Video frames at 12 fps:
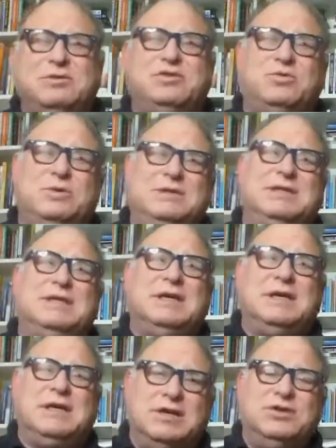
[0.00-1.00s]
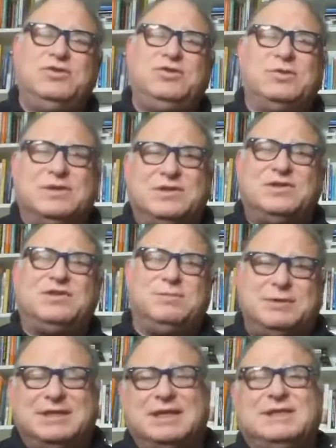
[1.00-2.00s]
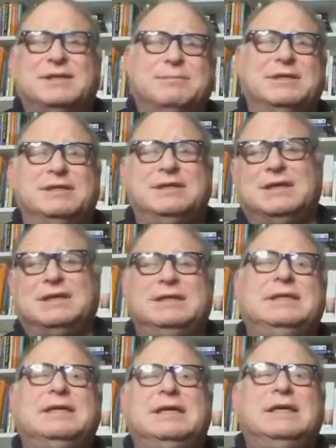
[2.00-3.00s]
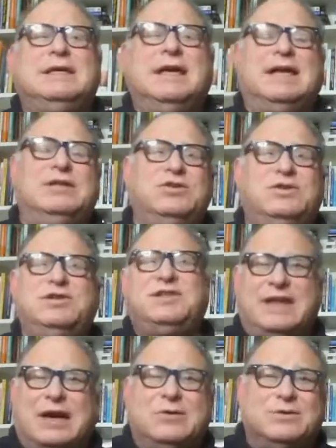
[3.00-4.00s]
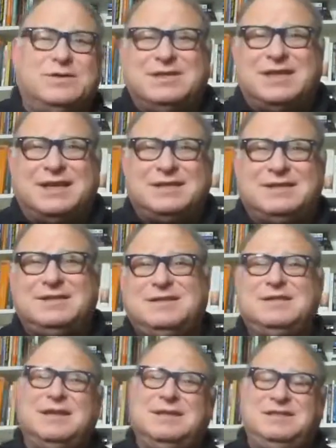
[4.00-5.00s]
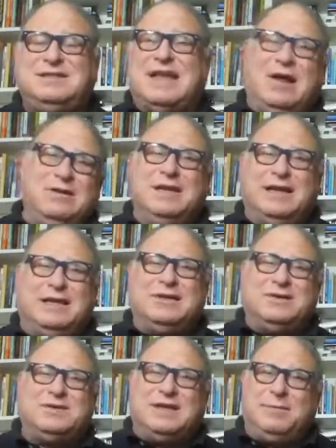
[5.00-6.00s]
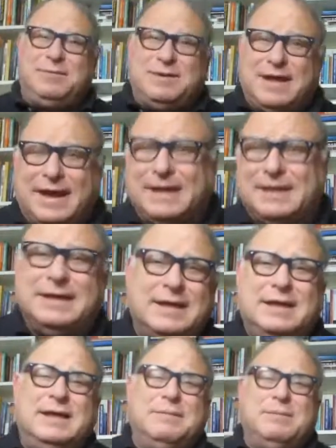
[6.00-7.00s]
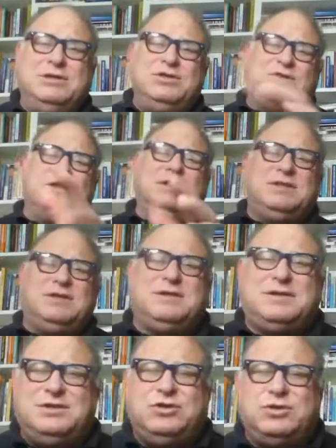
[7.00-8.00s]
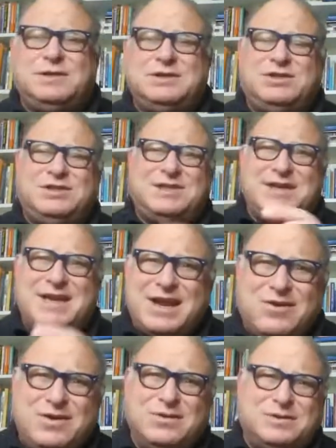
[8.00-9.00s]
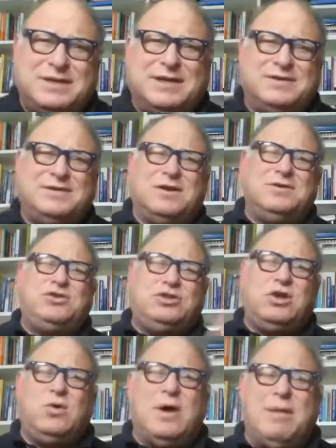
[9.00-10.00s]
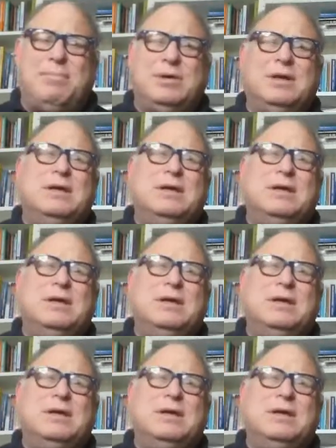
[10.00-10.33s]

between a user and a system to get something done, and usage scenarios tests sound like they're the same thing. But usage scenario tests show up